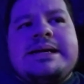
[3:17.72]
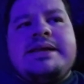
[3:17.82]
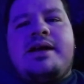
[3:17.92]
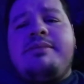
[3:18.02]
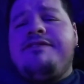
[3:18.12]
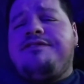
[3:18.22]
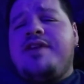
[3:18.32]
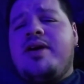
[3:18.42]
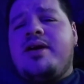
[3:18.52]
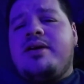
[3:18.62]
Now, to be
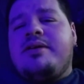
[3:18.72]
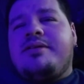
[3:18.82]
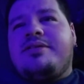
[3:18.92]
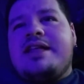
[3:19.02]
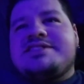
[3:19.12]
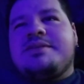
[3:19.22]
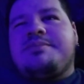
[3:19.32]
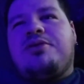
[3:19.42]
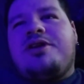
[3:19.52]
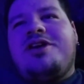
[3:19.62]
fair, that's a
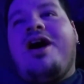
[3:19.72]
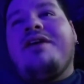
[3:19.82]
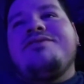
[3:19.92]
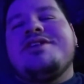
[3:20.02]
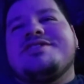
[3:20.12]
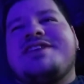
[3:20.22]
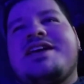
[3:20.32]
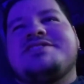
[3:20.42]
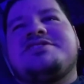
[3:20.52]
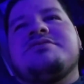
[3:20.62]
pretty obvious
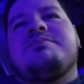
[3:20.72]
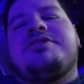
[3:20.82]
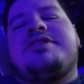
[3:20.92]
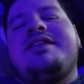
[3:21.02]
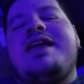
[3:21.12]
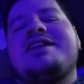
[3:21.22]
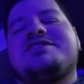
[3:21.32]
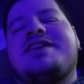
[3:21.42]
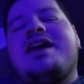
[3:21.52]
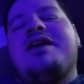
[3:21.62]
answer, but the
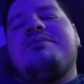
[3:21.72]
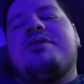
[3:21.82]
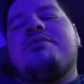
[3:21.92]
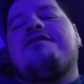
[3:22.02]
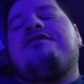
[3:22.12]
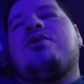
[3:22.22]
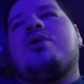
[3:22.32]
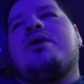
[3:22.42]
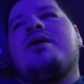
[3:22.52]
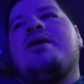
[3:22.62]
next game, number
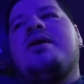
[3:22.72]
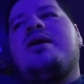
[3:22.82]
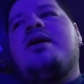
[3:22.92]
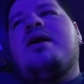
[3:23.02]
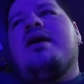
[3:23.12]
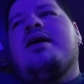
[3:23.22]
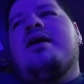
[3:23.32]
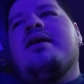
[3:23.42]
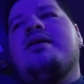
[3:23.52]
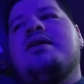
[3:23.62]
4,
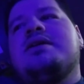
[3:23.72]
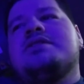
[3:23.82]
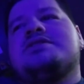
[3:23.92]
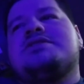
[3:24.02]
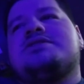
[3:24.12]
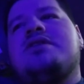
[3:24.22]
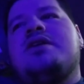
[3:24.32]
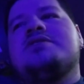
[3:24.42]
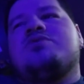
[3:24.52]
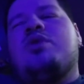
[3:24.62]
is
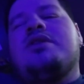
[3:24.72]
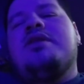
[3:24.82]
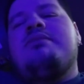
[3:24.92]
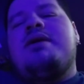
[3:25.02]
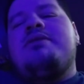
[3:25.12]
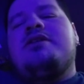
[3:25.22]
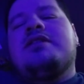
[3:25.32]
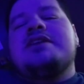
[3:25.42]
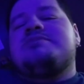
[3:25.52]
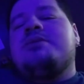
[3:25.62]
one that maybe
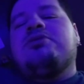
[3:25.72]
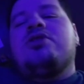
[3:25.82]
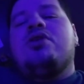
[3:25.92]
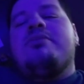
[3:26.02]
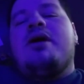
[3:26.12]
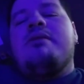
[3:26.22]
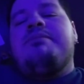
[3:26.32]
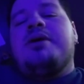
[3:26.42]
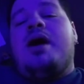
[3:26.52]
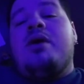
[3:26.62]
less people know
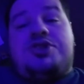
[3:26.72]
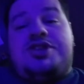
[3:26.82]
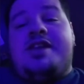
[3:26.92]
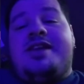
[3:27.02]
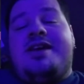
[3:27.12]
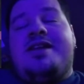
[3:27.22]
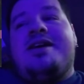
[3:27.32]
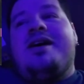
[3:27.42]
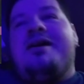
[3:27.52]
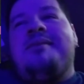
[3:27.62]
about, but I wish they
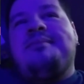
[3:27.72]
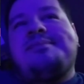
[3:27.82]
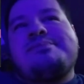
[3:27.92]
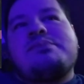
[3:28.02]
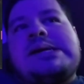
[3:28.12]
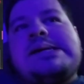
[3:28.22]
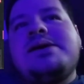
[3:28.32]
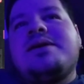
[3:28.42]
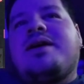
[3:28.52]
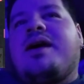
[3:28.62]
did.
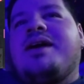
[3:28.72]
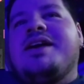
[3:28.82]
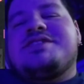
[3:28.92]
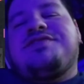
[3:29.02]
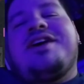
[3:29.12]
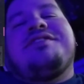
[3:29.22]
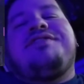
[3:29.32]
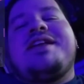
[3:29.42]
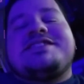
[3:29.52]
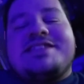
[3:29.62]
It's Final
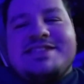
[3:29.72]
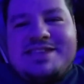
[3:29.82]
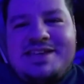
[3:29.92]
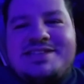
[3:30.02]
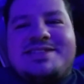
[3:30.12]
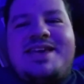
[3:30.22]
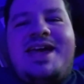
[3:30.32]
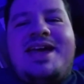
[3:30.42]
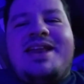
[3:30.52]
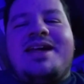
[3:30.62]
Fantasy VI,
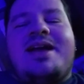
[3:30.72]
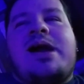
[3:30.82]
and